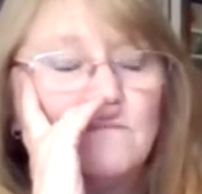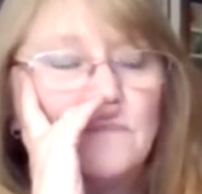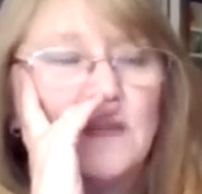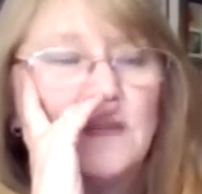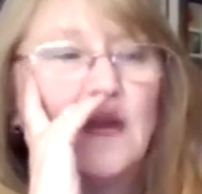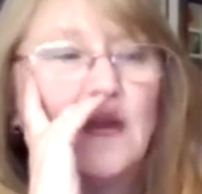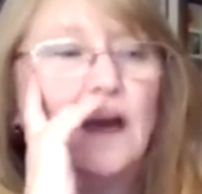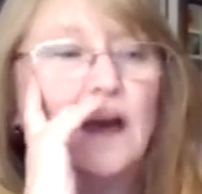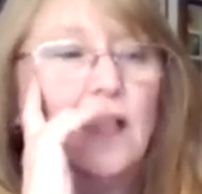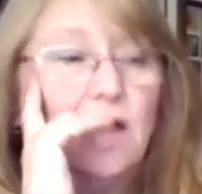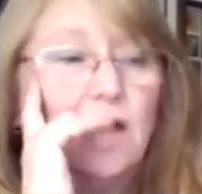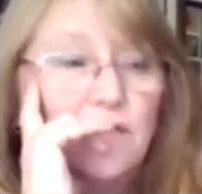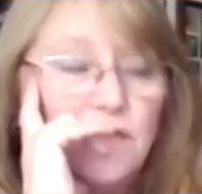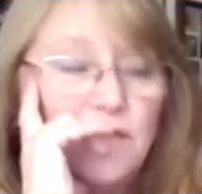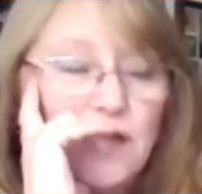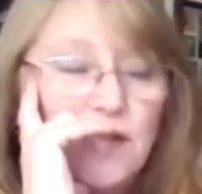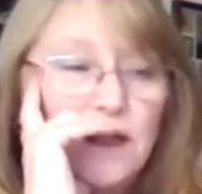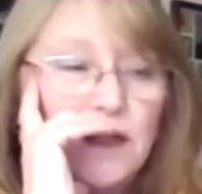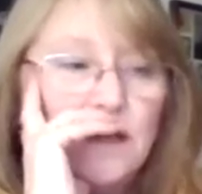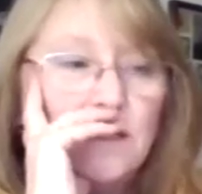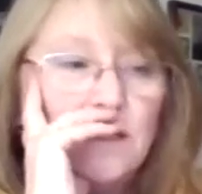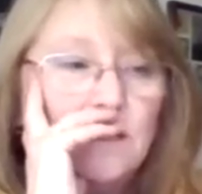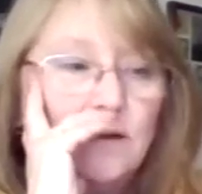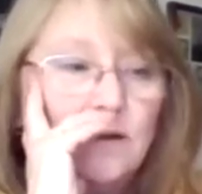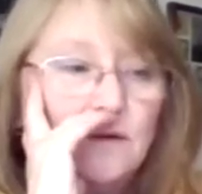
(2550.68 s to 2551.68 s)
I
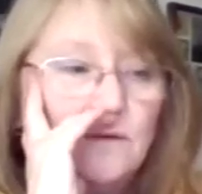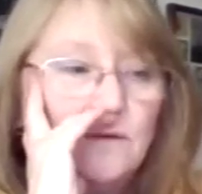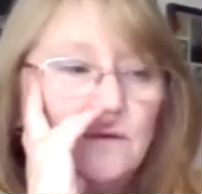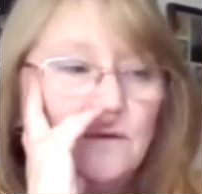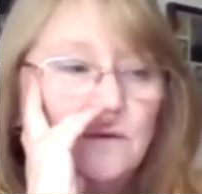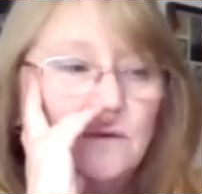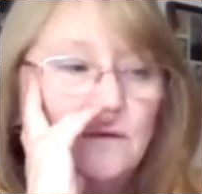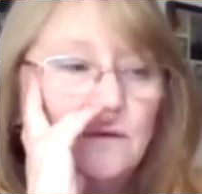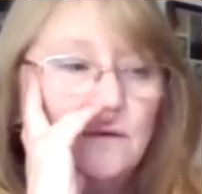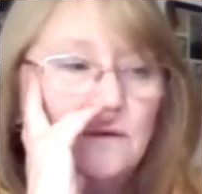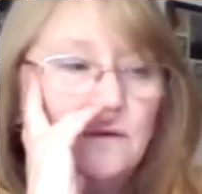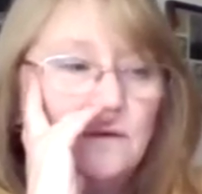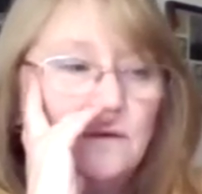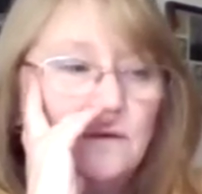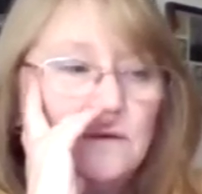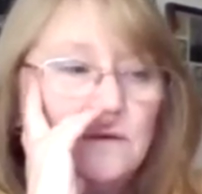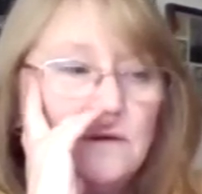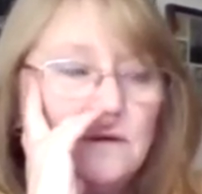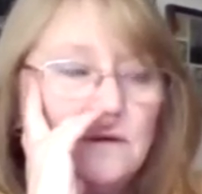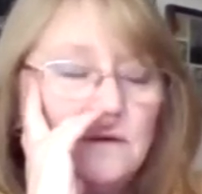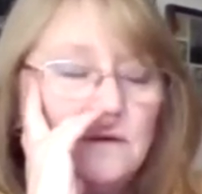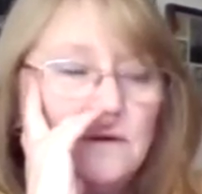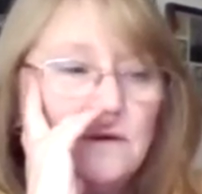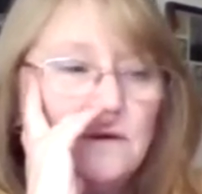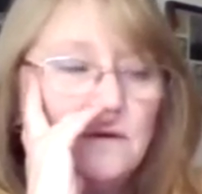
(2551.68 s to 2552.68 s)
think
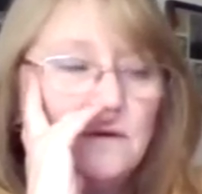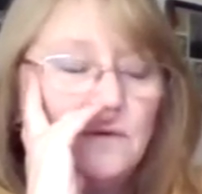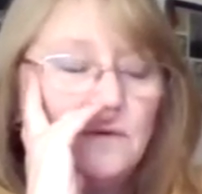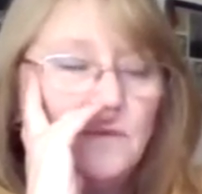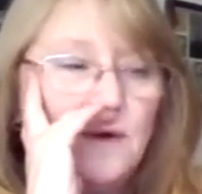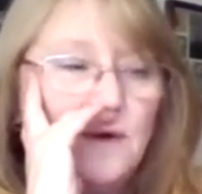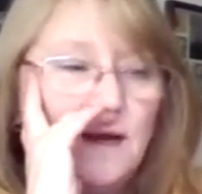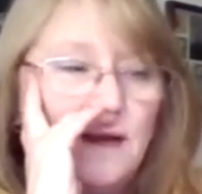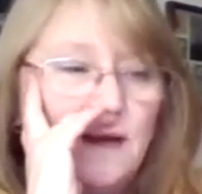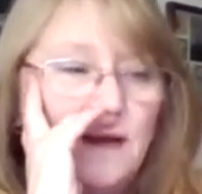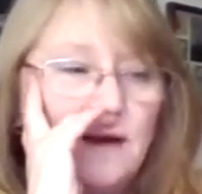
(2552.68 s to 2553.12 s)
when